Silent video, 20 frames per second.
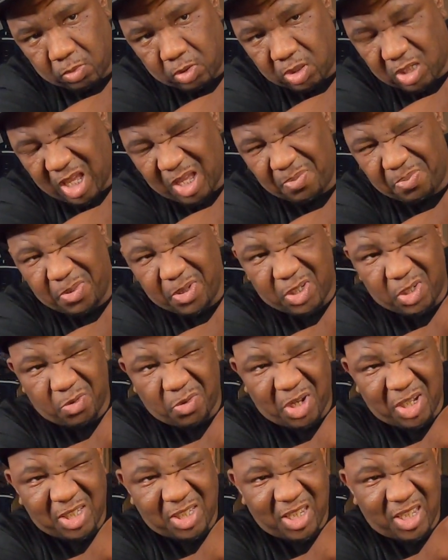sight picture
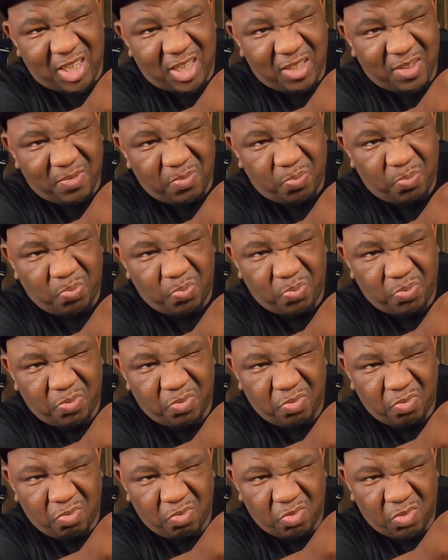right there.
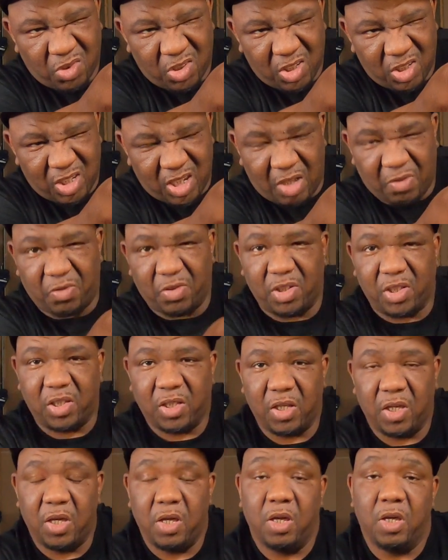Definitely.
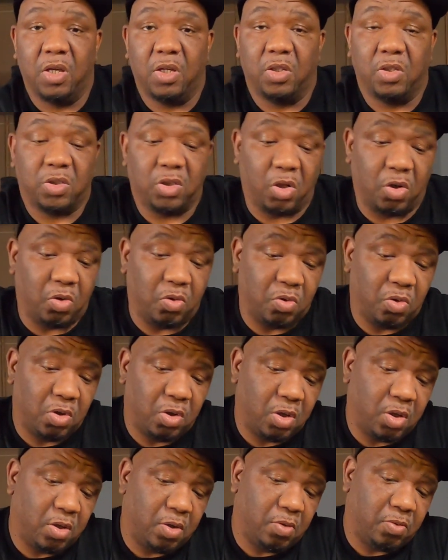So
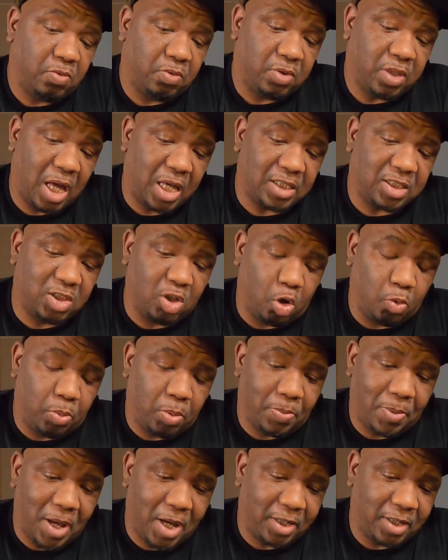that's
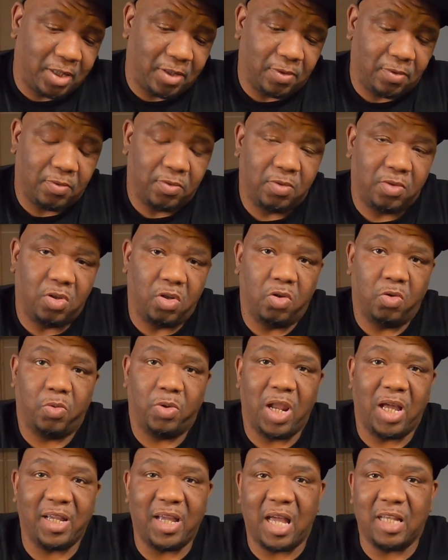dope about it. You know,
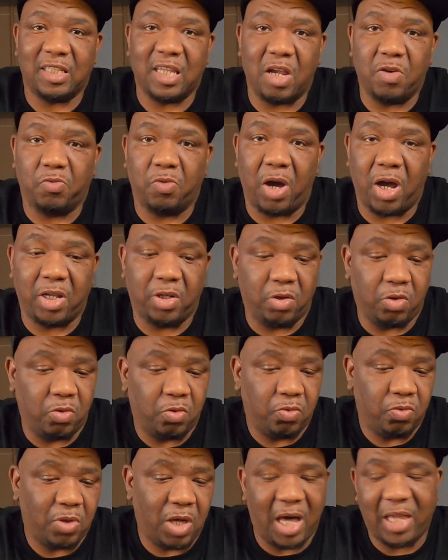when I got that
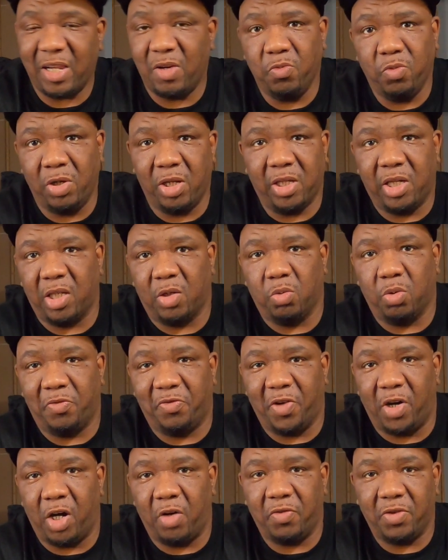Rhino, I didn't really get a
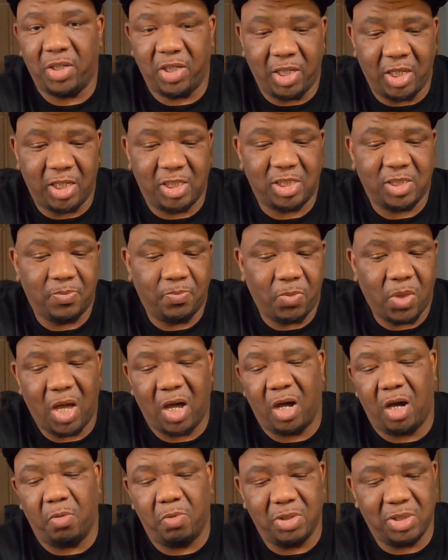revolver itch.
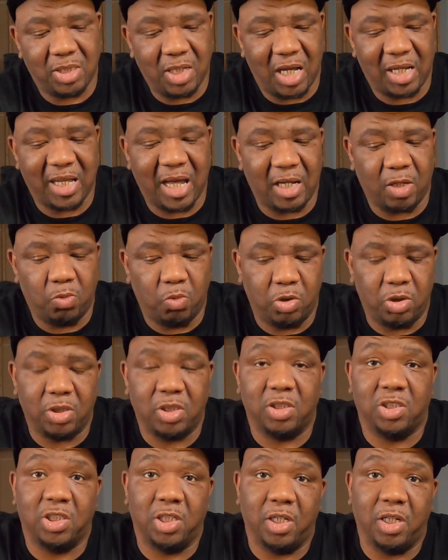I kind of want
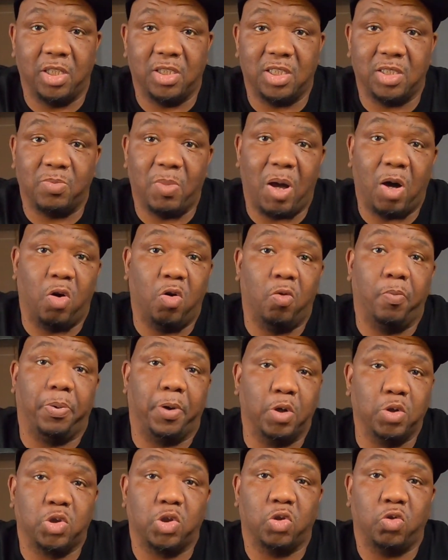to judge as my own
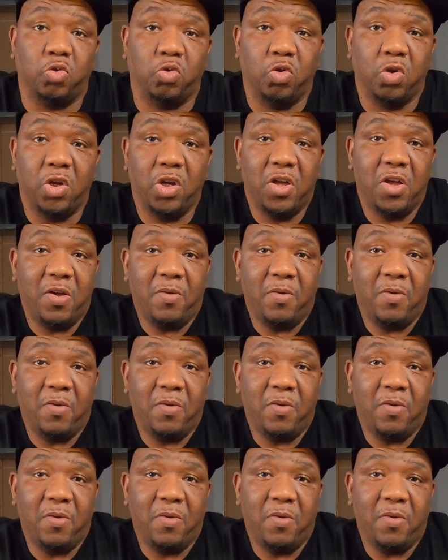personal